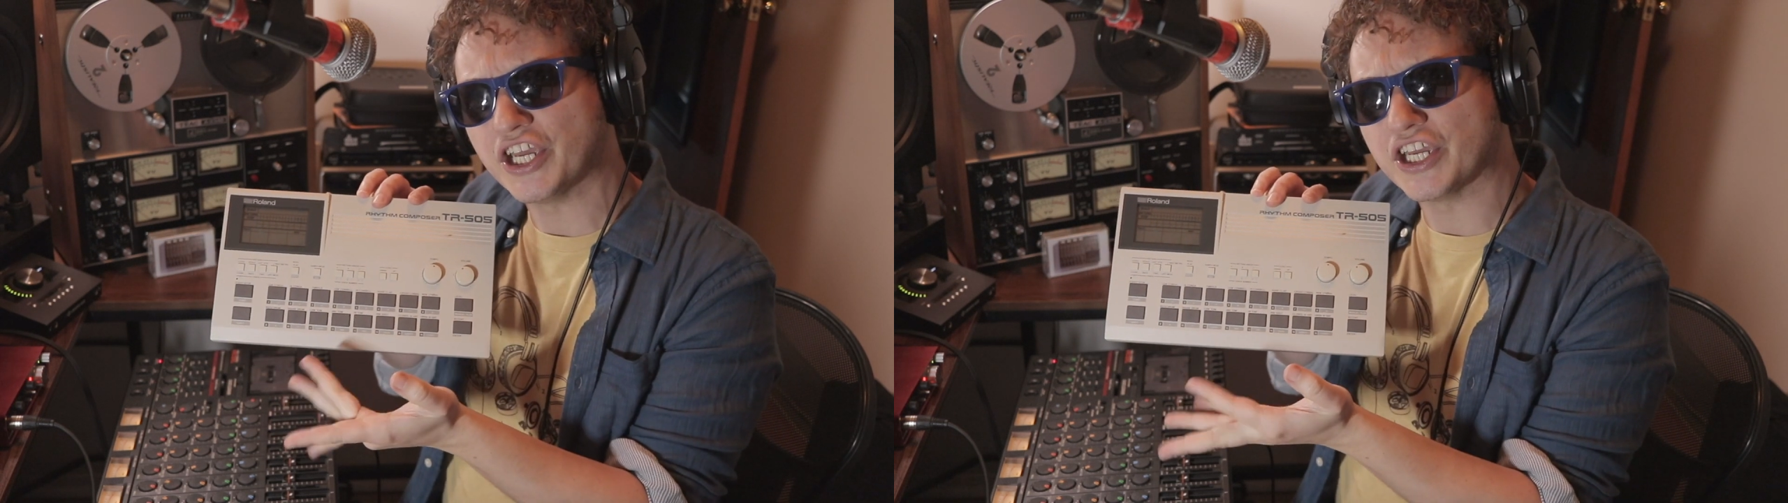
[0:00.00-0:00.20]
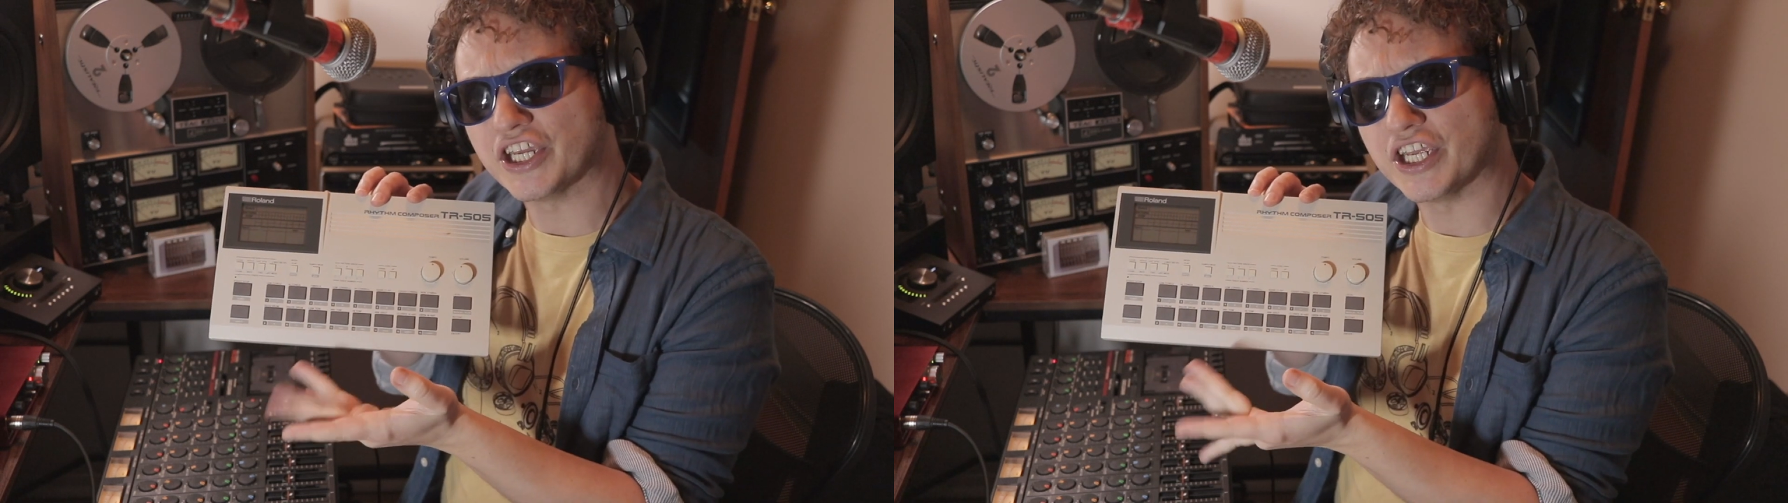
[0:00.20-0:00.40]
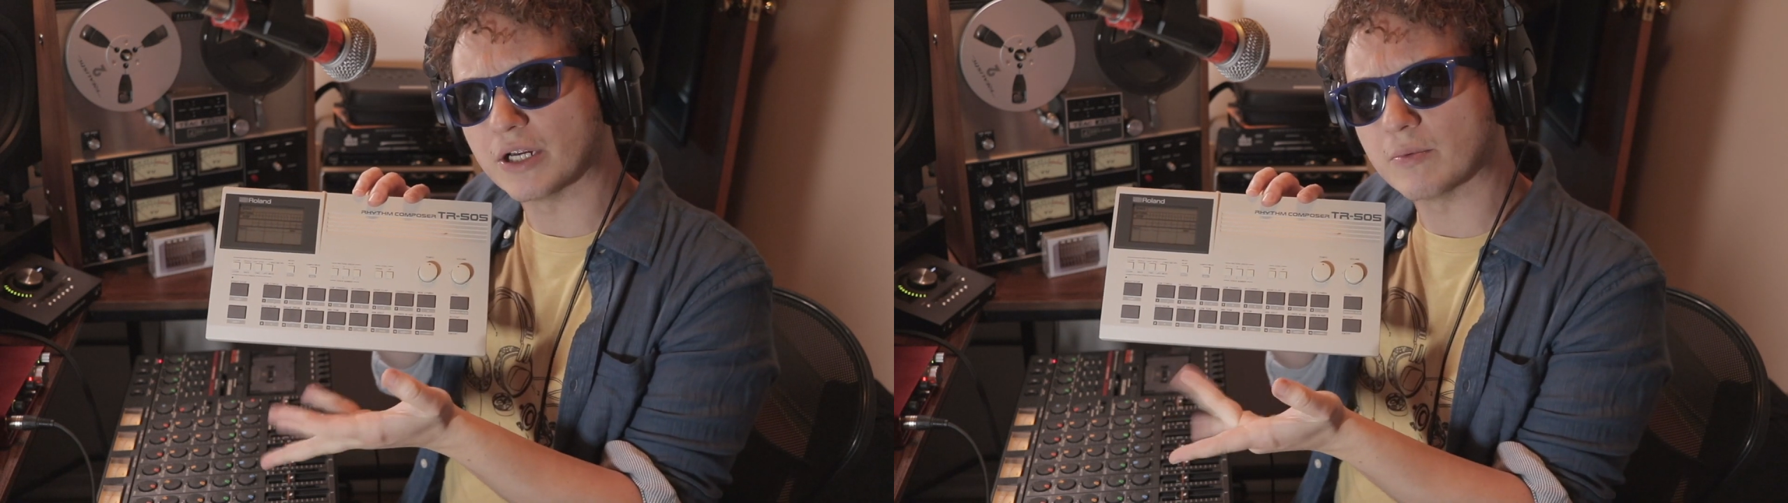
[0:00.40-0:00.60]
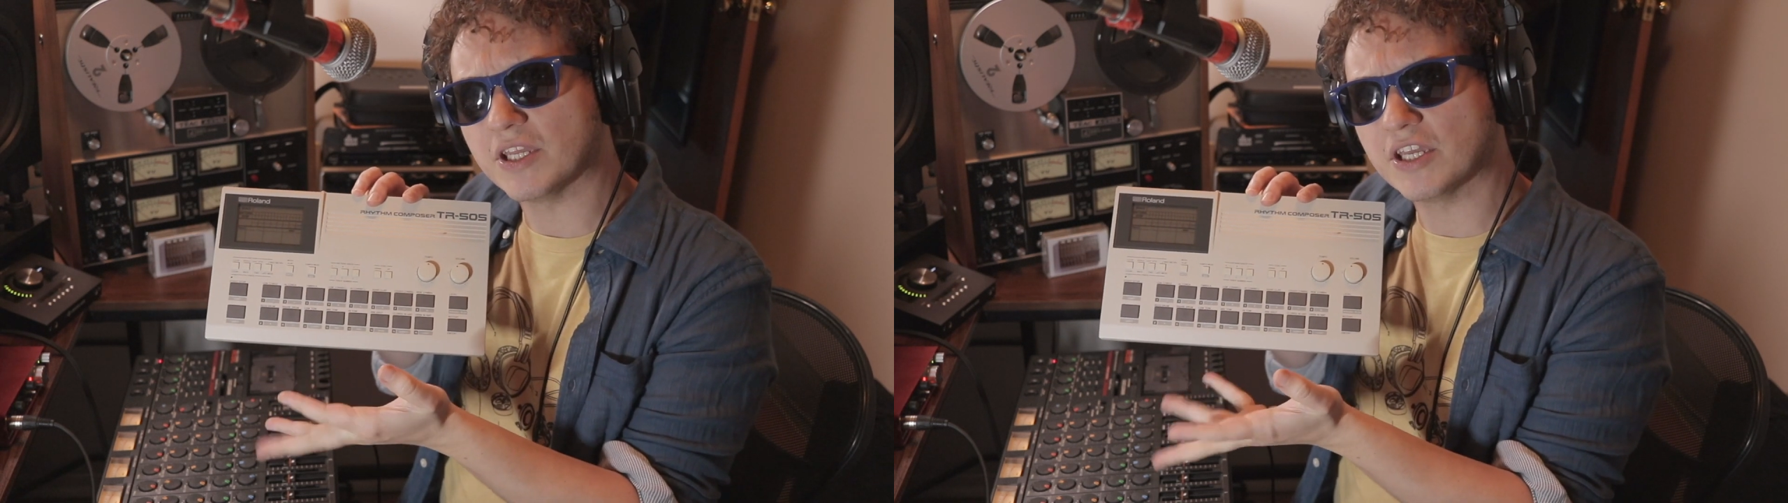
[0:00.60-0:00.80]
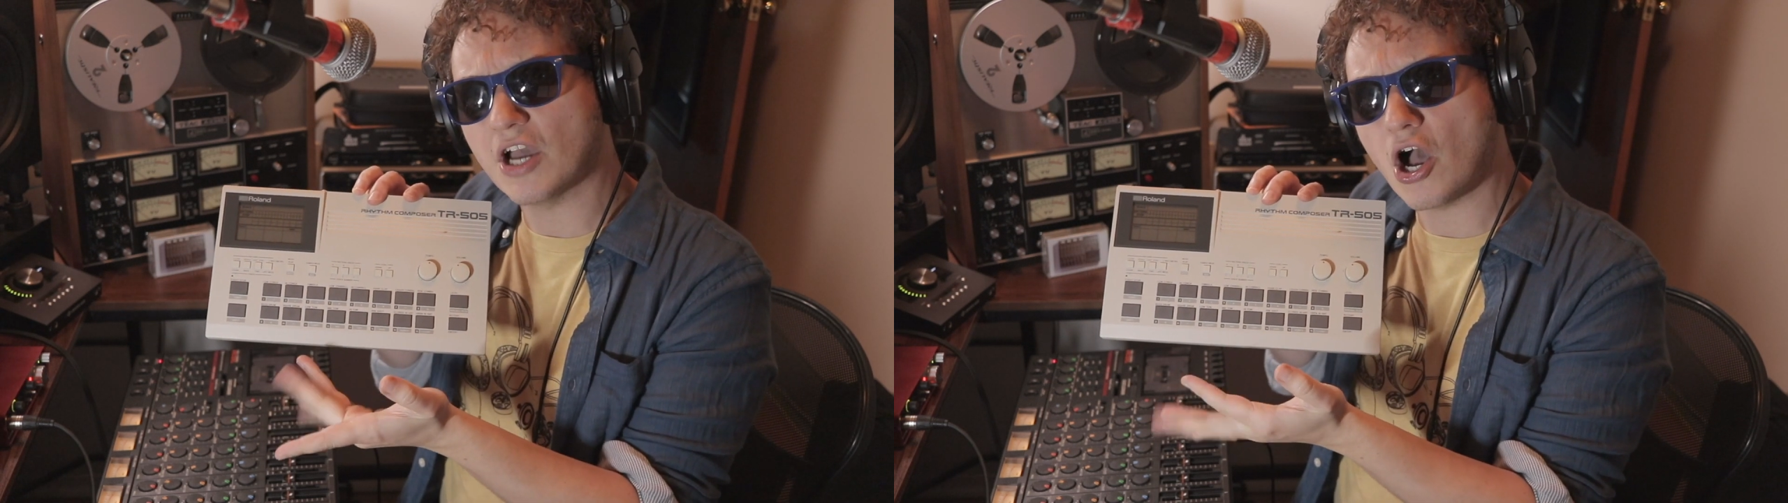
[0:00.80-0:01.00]
Here we
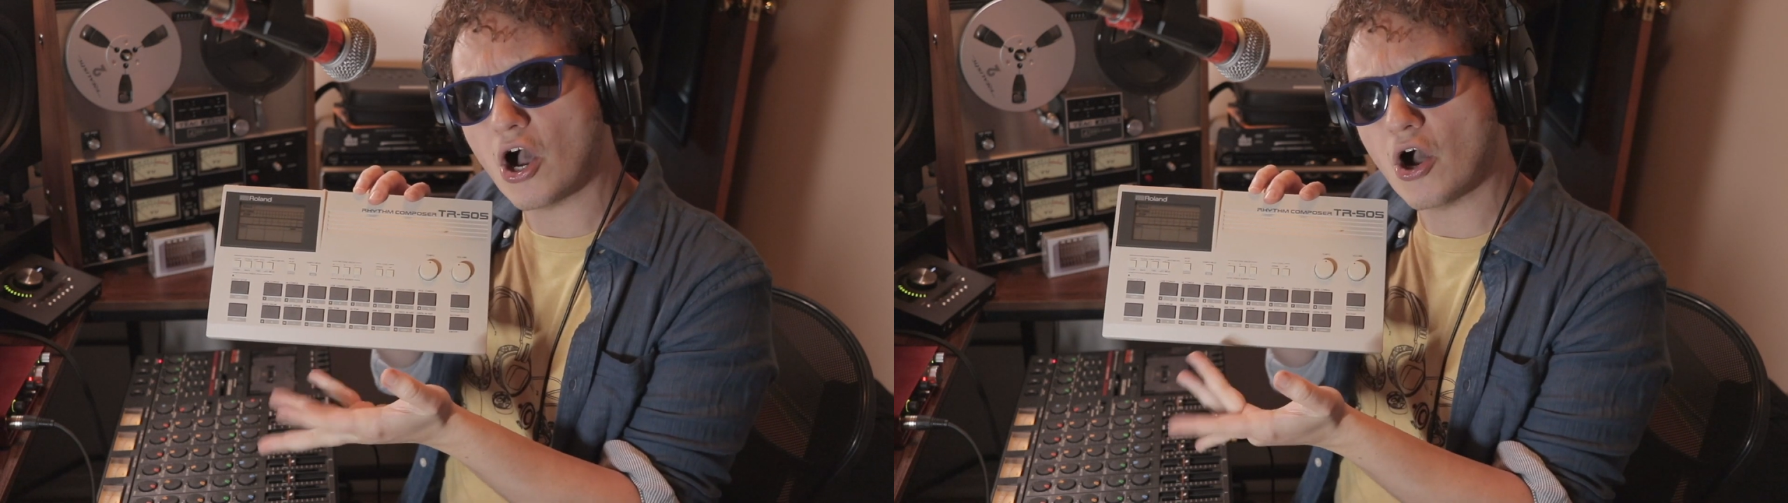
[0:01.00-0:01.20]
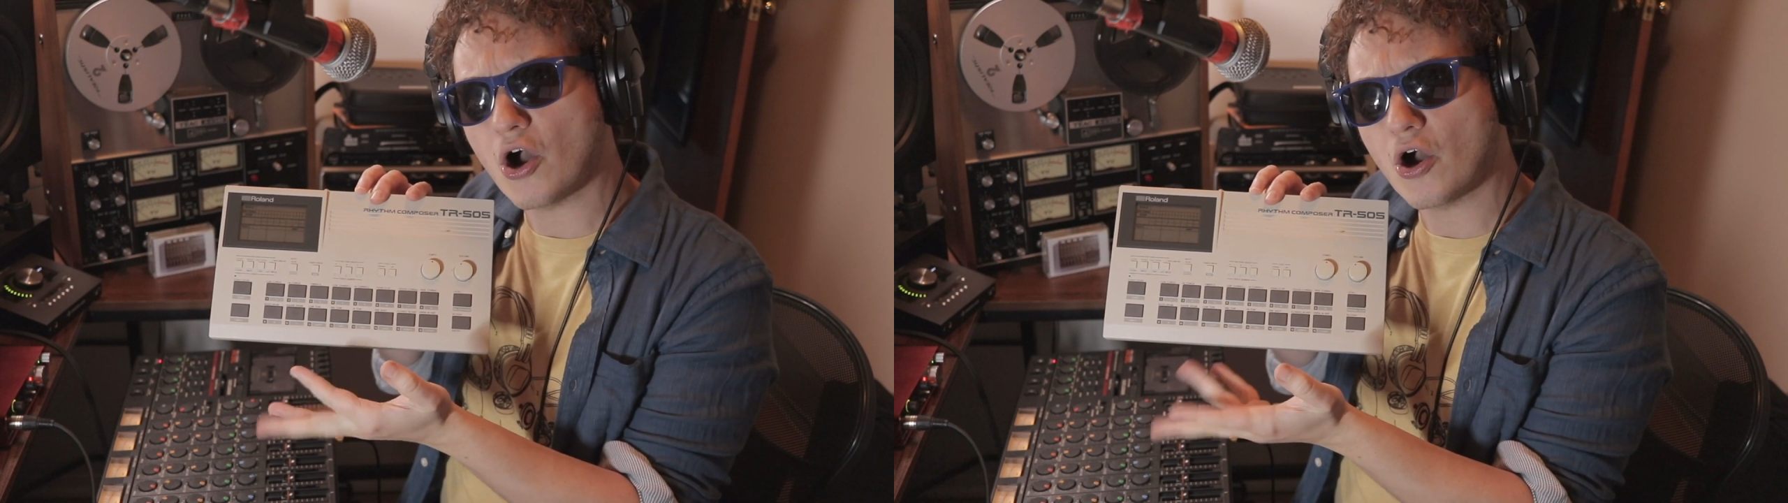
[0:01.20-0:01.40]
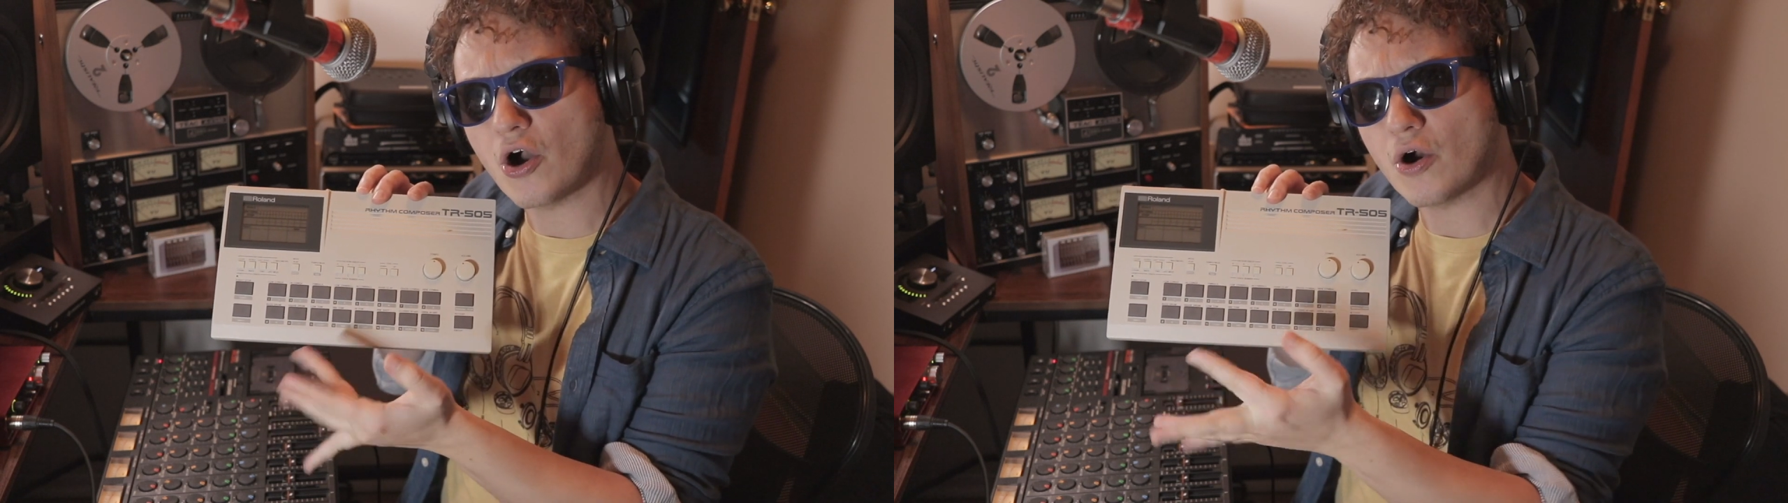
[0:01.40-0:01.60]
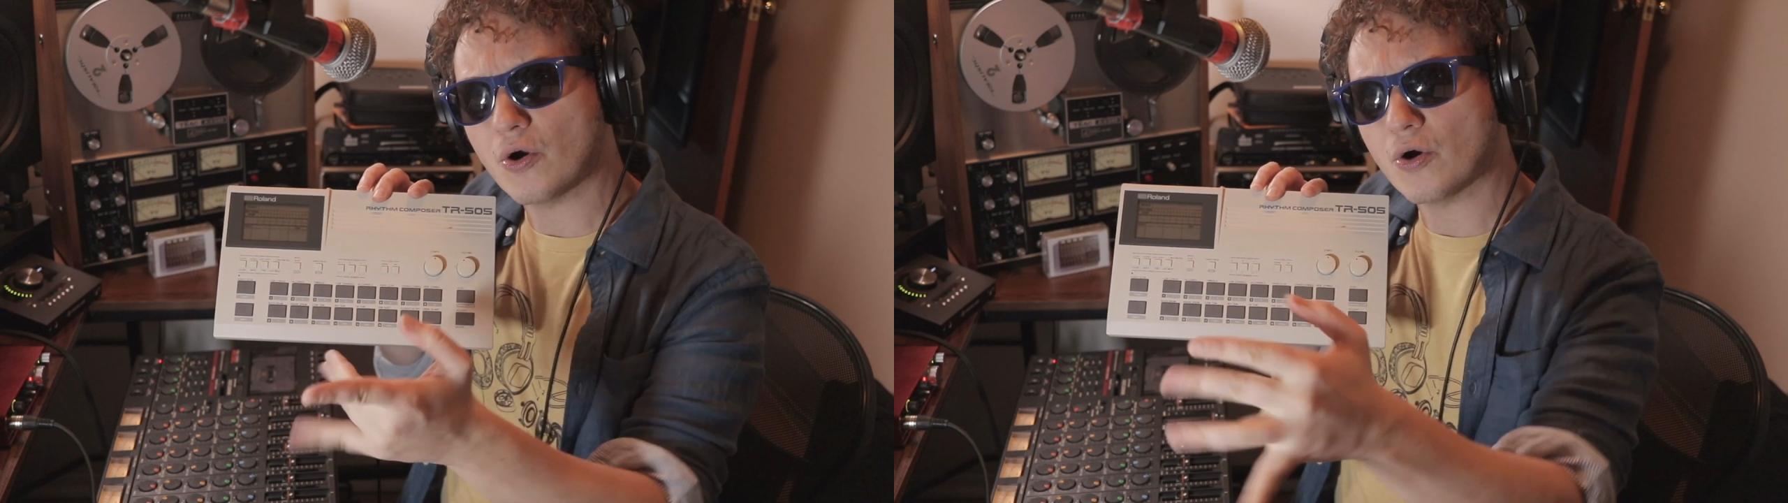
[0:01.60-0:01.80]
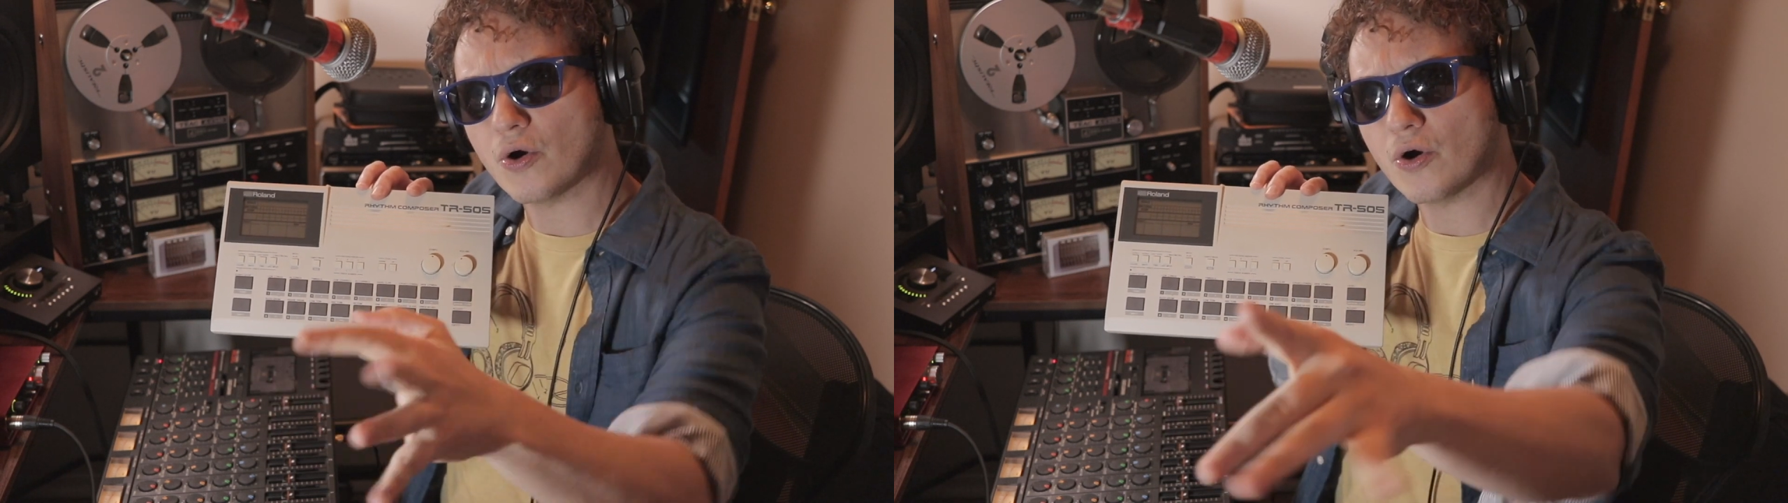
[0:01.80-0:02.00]

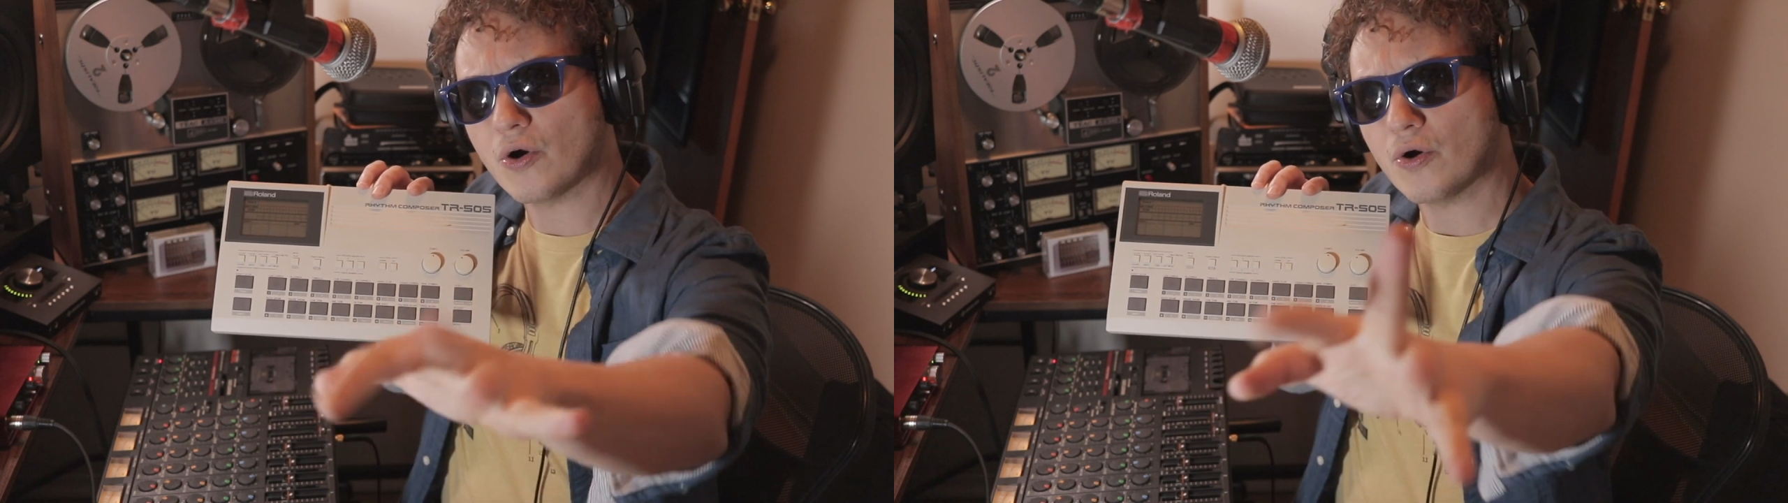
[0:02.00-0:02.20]
go.